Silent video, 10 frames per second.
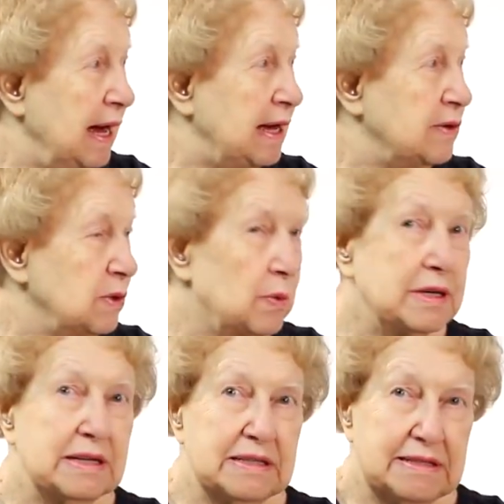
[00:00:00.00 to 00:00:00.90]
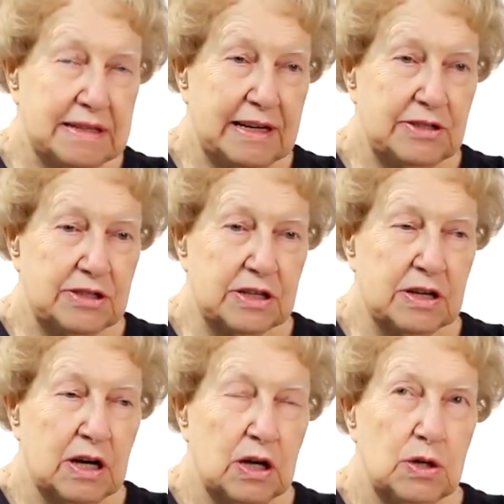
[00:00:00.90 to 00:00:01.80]
And during the
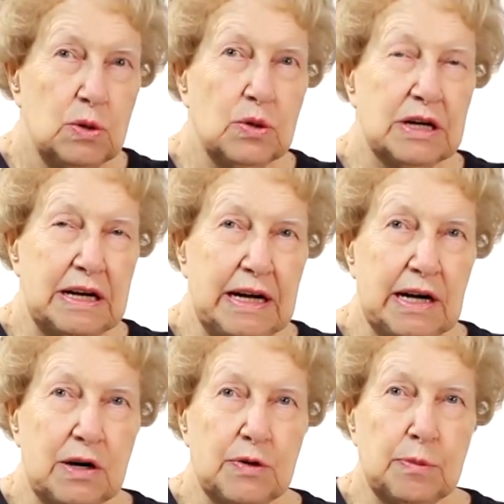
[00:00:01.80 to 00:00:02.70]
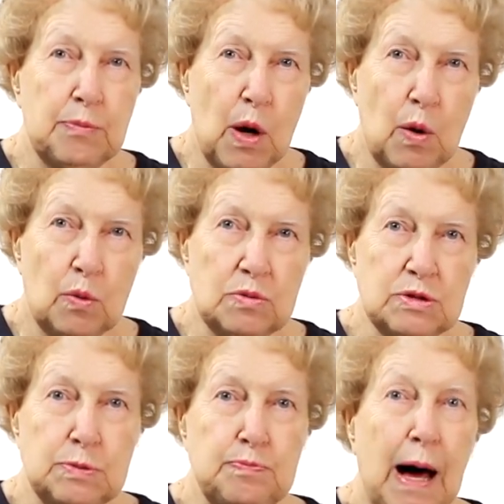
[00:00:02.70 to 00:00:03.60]
session, you can hear the
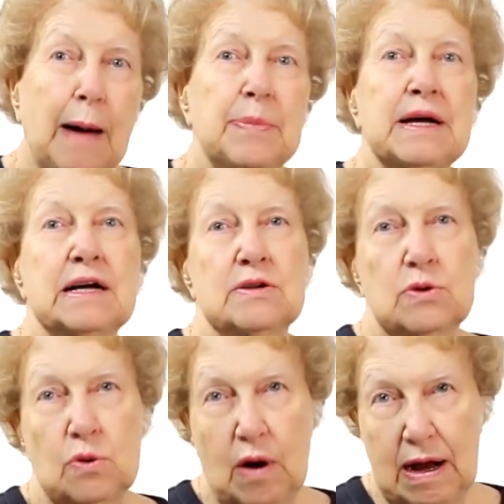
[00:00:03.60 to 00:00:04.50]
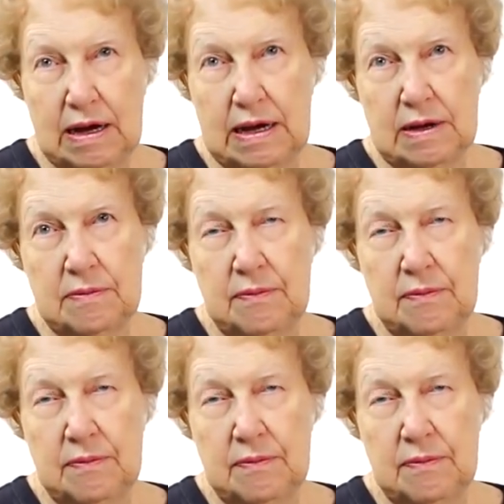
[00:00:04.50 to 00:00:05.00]
bones popping and cracking.